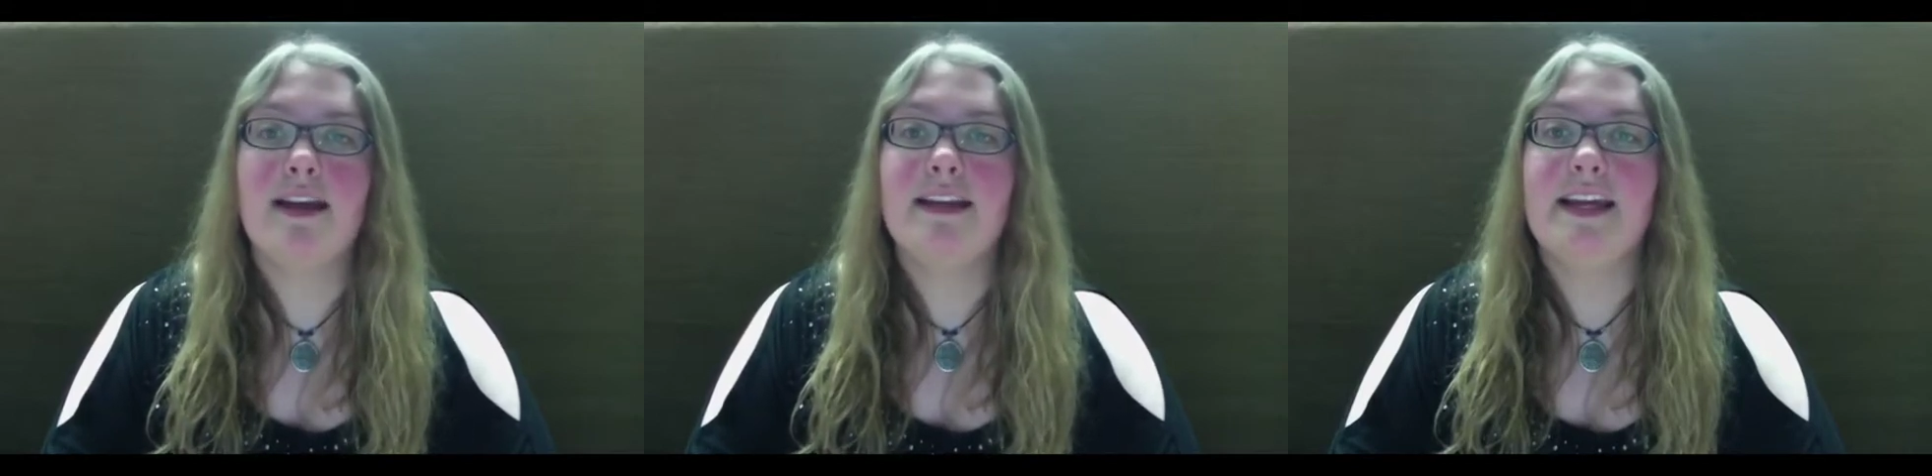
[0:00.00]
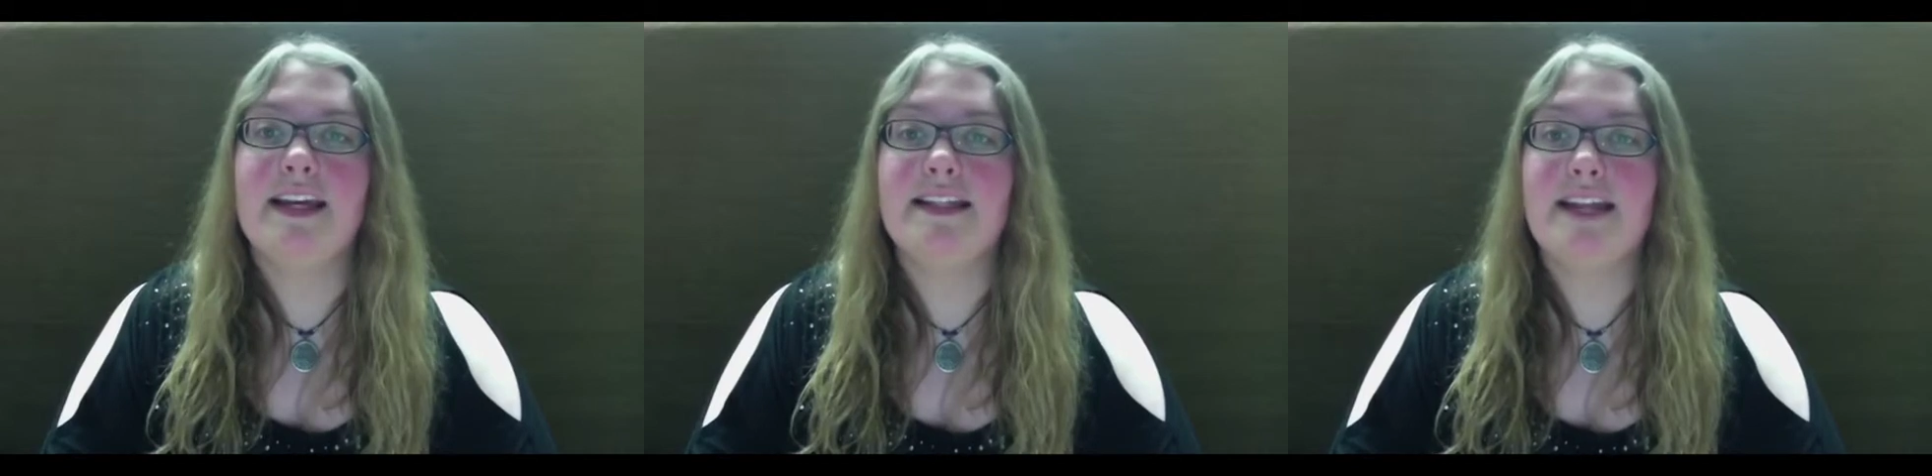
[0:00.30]
They
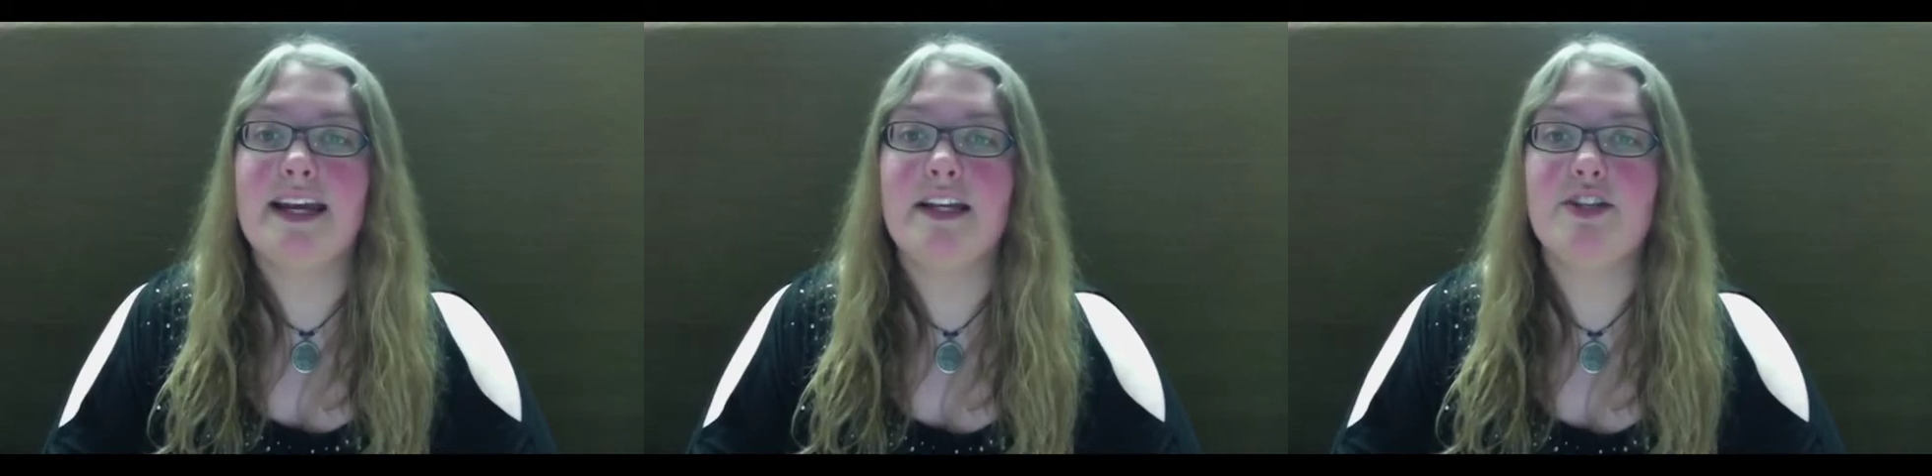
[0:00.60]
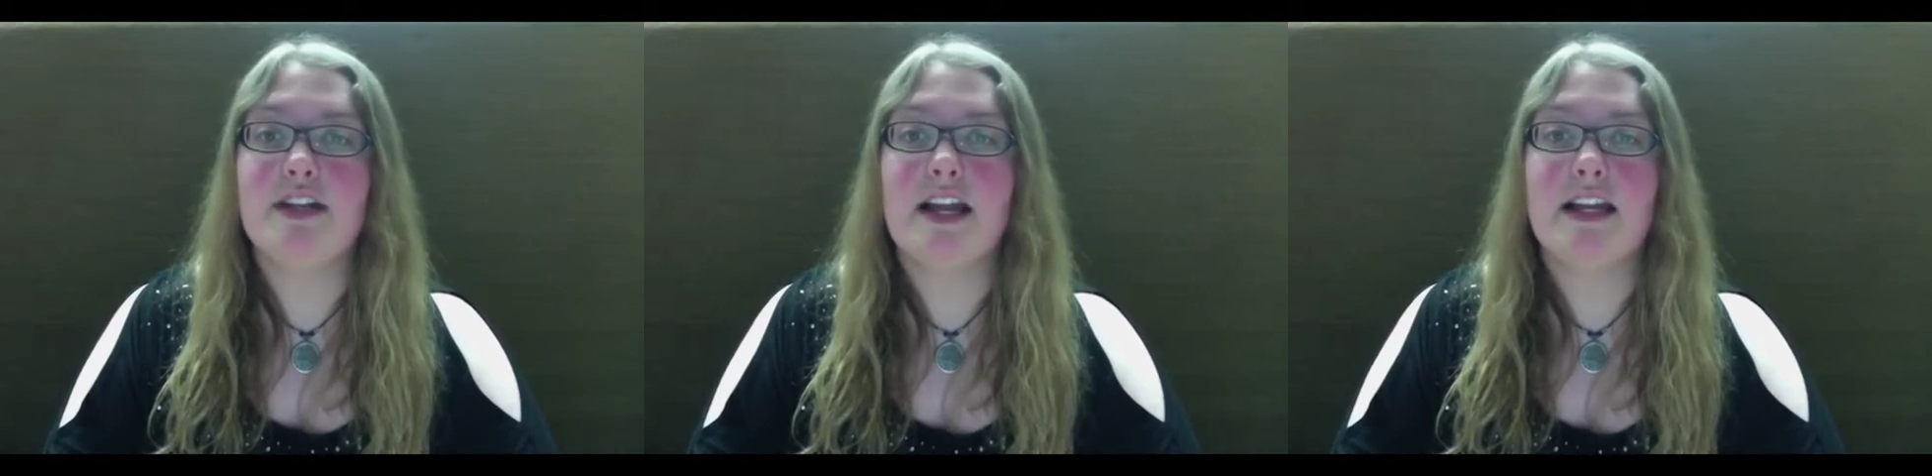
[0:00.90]
contain
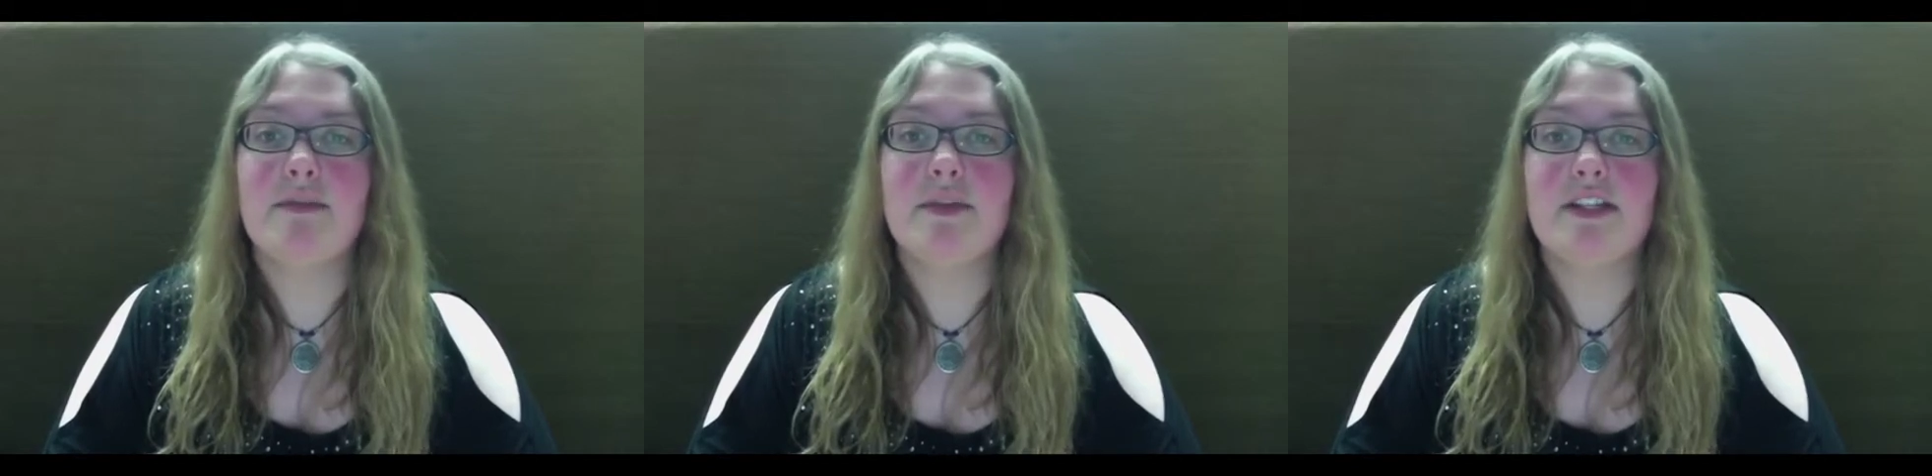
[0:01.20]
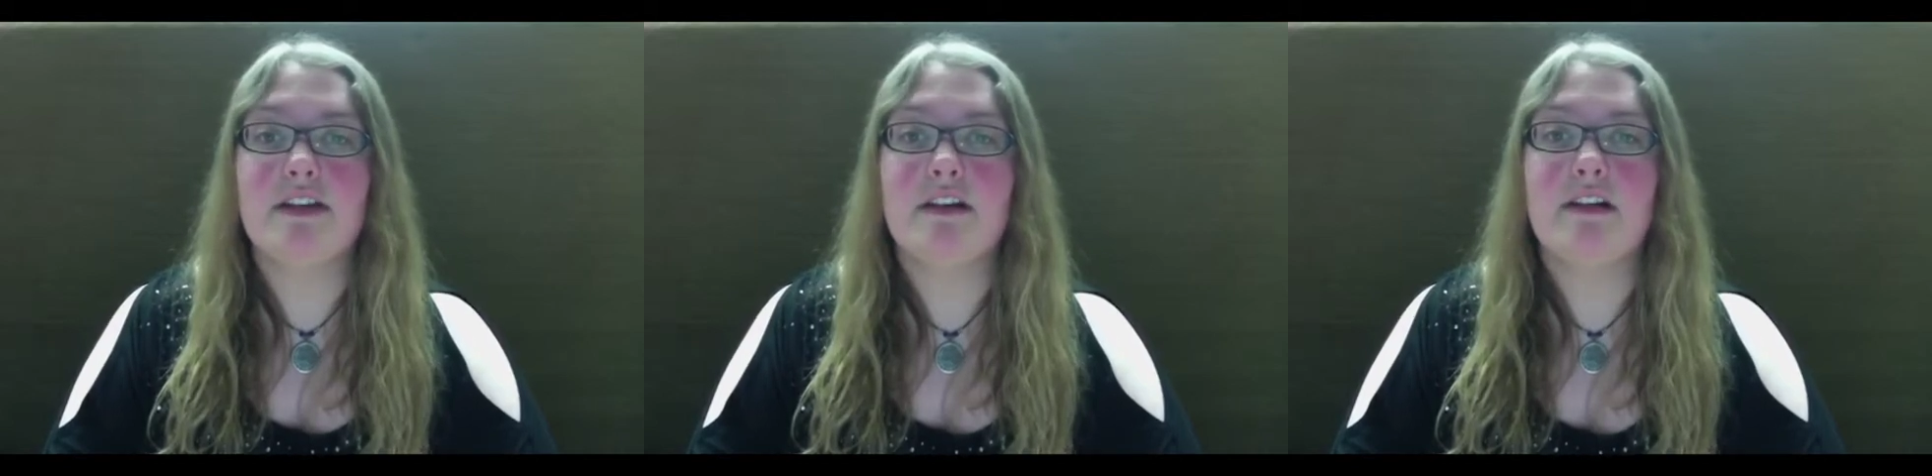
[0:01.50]
genetic
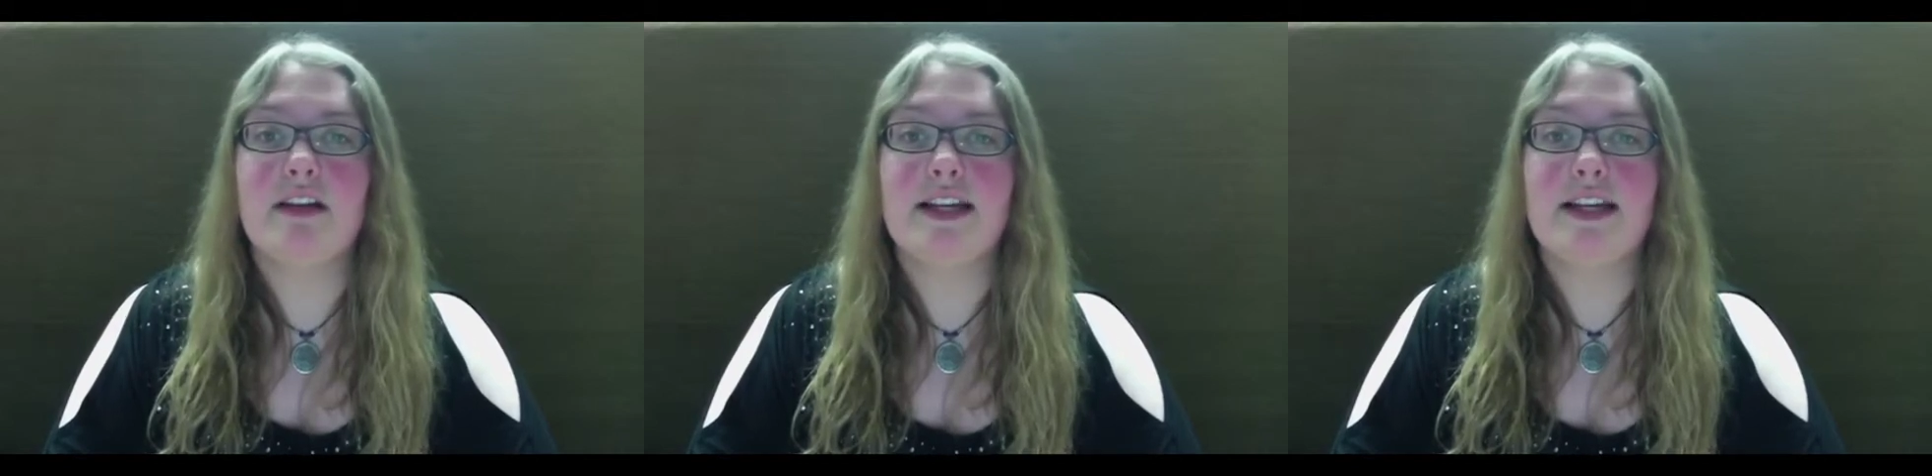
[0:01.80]
material